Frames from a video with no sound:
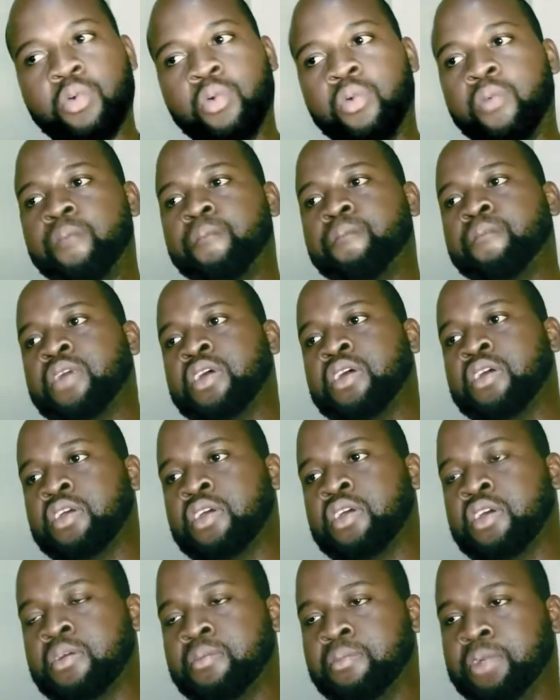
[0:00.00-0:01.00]

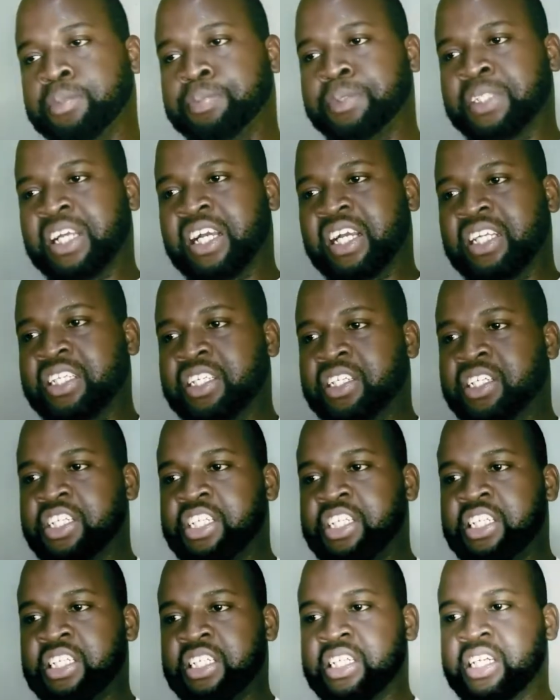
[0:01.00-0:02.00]
More special at the
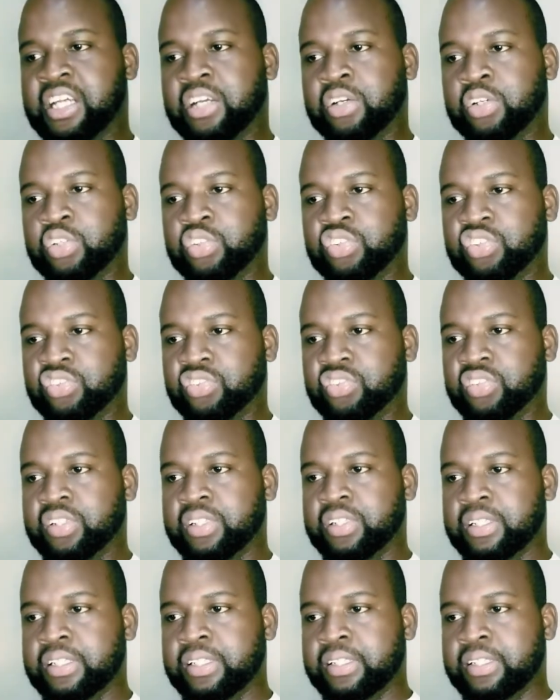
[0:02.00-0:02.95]
machine in Giga Yosus.